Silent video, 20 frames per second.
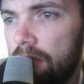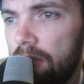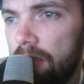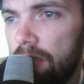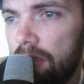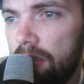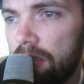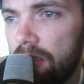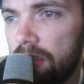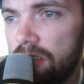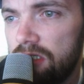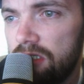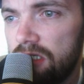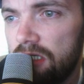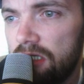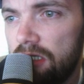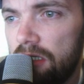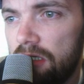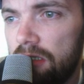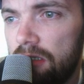you see
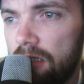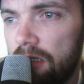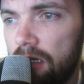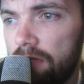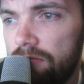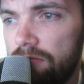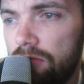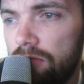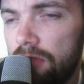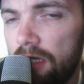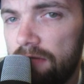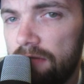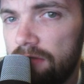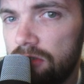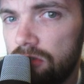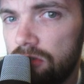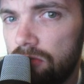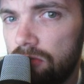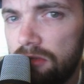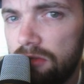here I've only ever
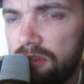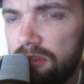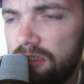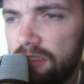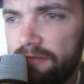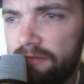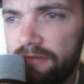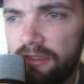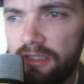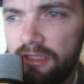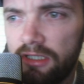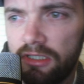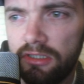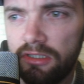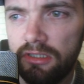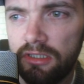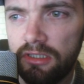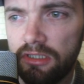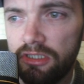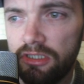sold 17
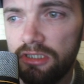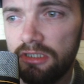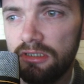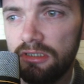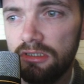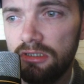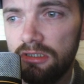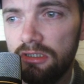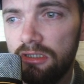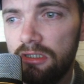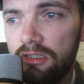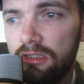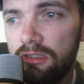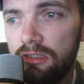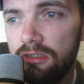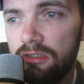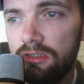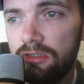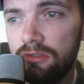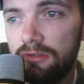t-shirts
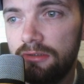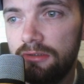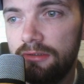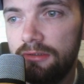so